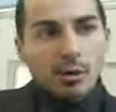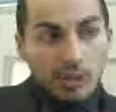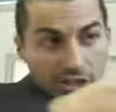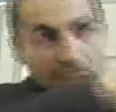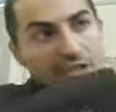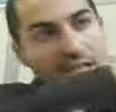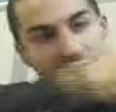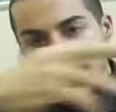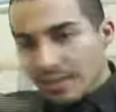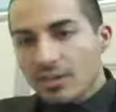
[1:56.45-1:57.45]
which gives that
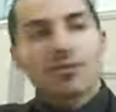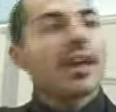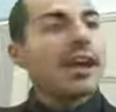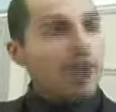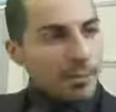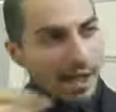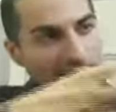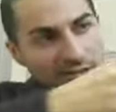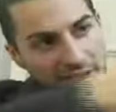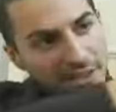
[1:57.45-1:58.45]
sense of air
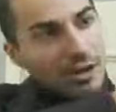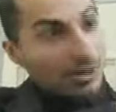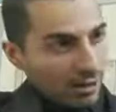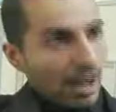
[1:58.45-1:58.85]
passing, you know,